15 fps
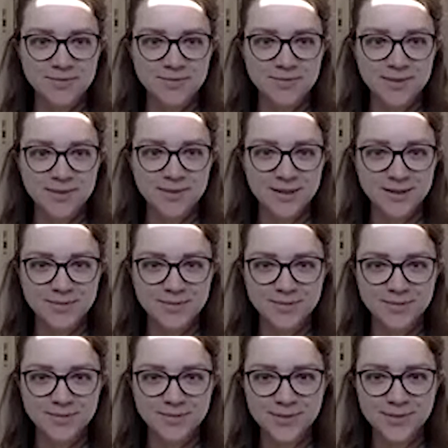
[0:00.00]

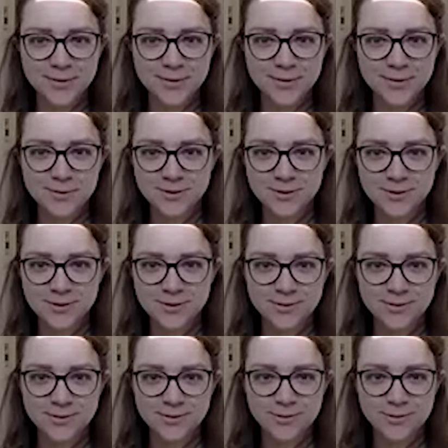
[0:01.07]
Thank you for
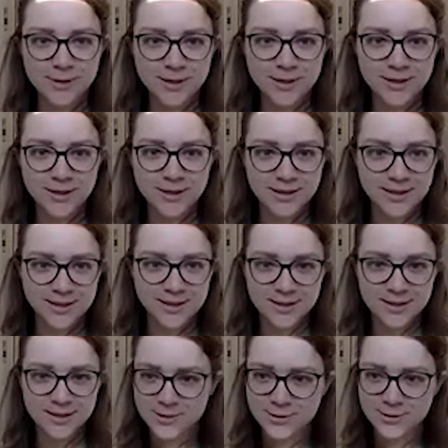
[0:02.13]
doing this
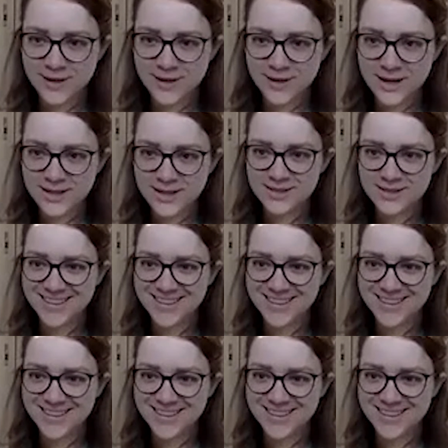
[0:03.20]
so fast.